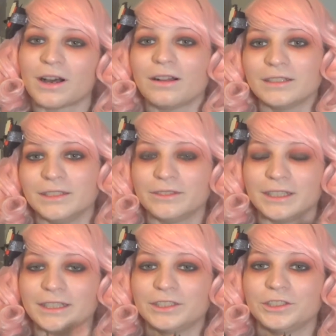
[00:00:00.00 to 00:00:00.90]
I'll leave a
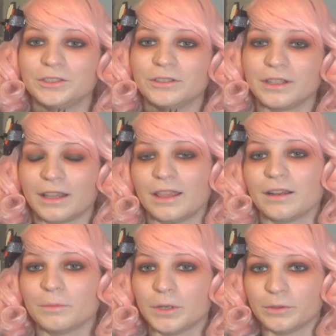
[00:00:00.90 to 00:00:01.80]
link to
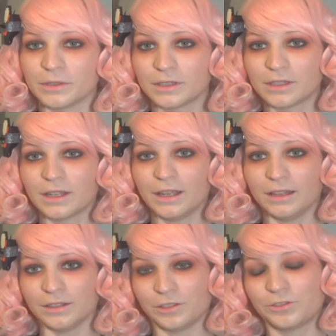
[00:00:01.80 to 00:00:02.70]
their post
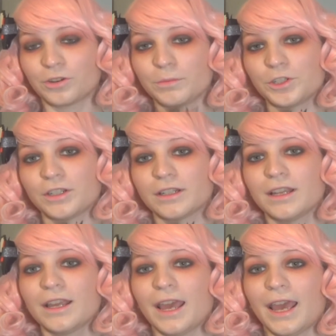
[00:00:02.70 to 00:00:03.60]
in the description,
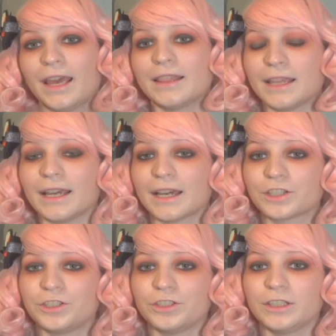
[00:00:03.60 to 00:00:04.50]
and they
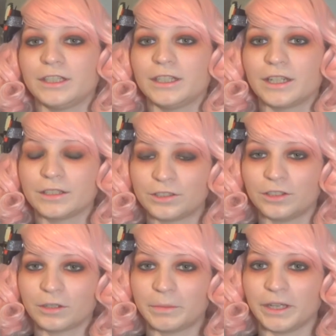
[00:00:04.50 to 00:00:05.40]
actually
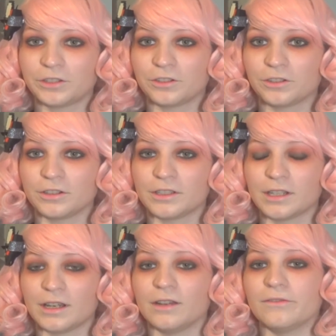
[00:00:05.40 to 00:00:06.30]
took
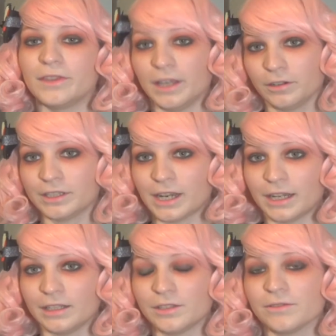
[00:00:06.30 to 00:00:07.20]
pictures of their
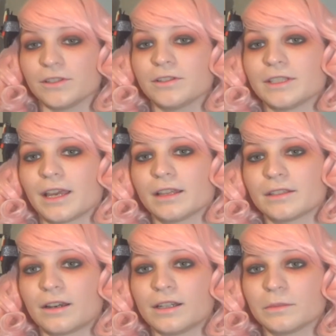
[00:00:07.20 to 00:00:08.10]
tights for their
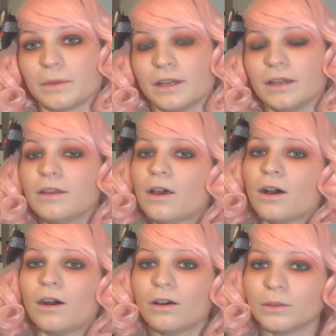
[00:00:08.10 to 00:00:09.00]
Sans cosplay
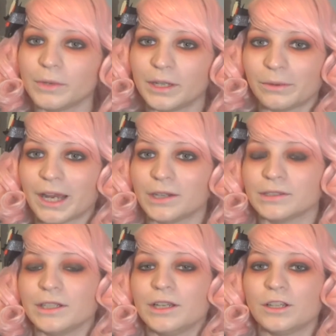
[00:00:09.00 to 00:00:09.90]
all the way
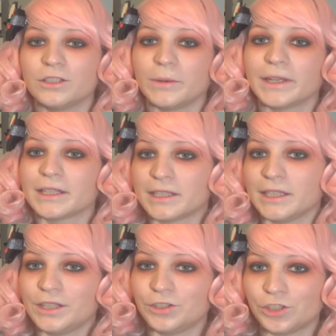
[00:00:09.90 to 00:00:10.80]
around so I could
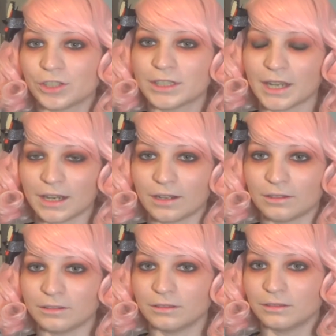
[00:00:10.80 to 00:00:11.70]
see just
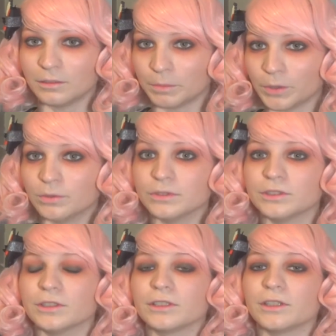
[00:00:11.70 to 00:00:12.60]
how the
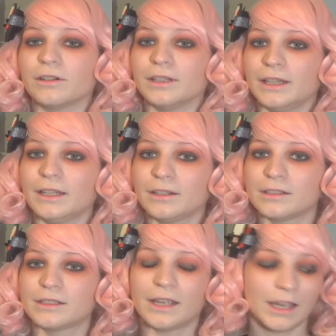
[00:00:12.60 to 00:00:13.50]
bones looked on
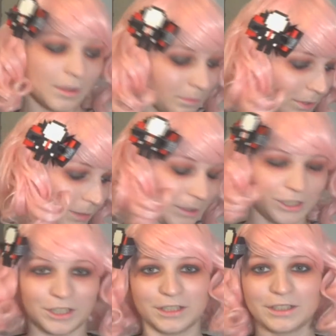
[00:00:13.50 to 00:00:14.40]
theirs, and pretty
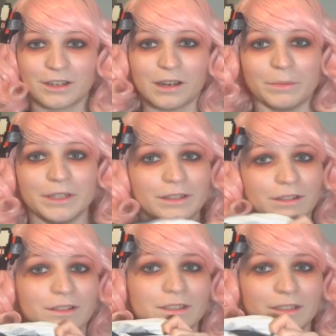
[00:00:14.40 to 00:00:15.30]
much just copied it
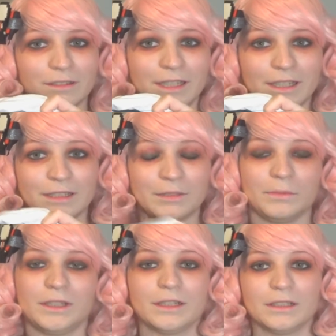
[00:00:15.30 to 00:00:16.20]
onto these
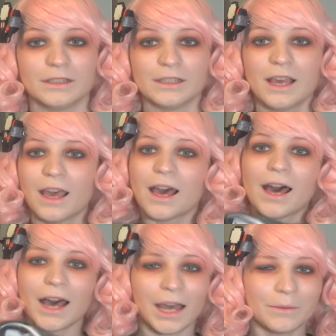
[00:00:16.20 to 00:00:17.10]
because
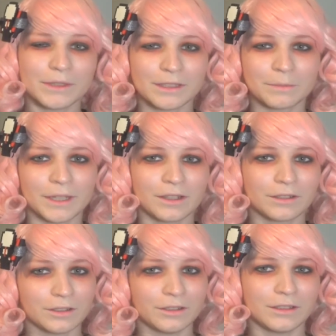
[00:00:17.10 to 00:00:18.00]
I was a bit
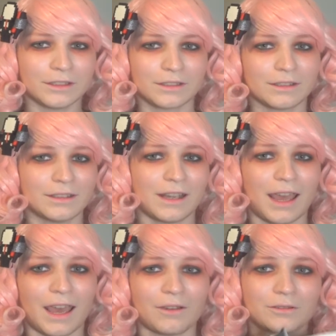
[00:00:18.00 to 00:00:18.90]
clueless on
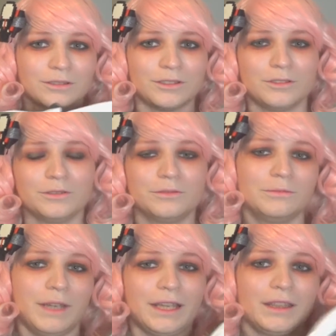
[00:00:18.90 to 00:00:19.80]
how to
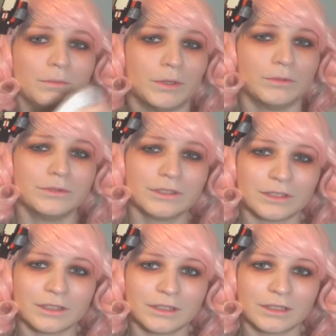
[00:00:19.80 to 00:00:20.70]
make the
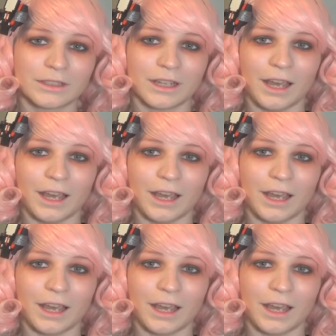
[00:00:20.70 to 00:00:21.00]
bones look.